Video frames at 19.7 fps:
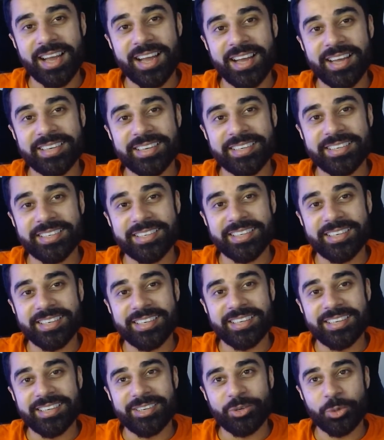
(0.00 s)
and
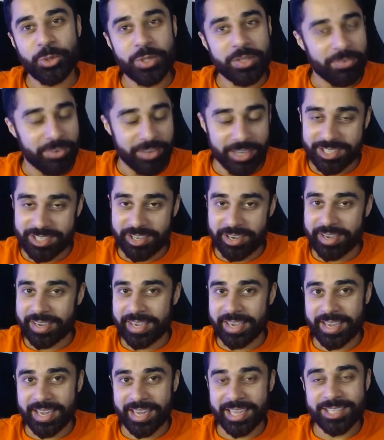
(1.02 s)
all the flights started
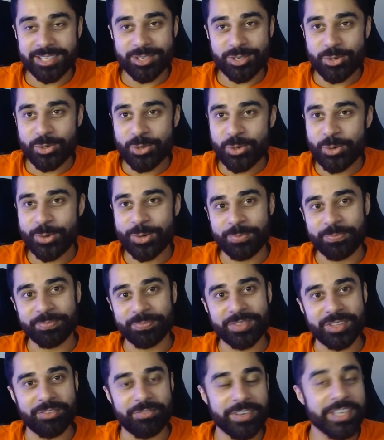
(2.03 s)
getting cancelled.
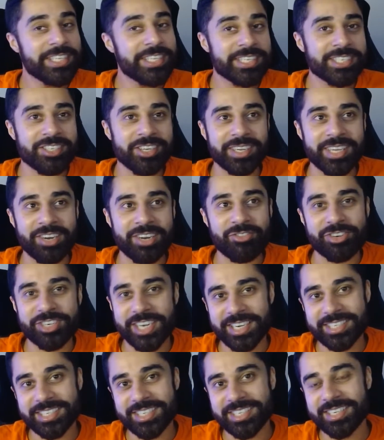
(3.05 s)
The visas started getting
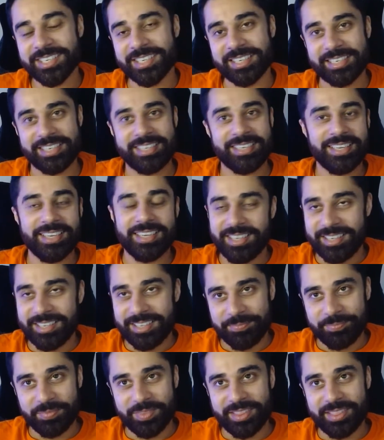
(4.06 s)
rejected and
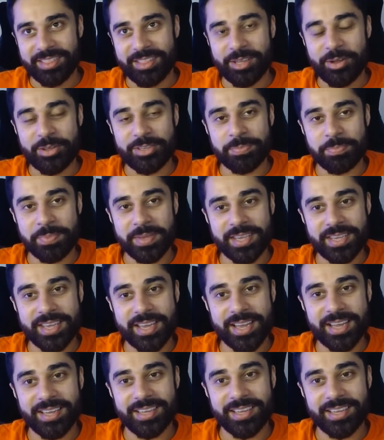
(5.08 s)
there was a big